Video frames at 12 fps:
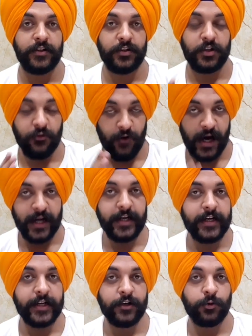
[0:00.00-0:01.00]
divide
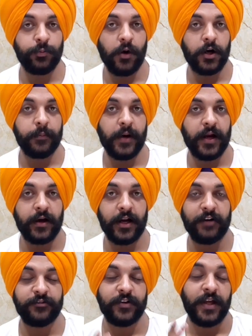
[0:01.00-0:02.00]
it into body
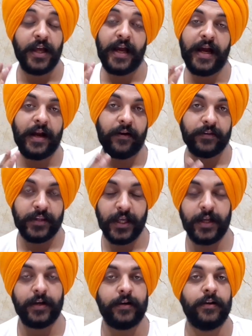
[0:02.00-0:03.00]
paragraphs, and
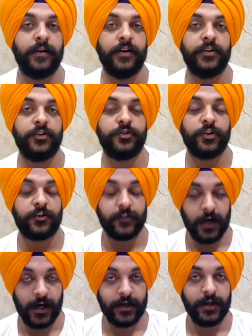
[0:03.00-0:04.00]
then you should
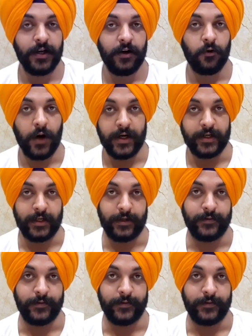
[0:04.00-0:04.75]
start writing.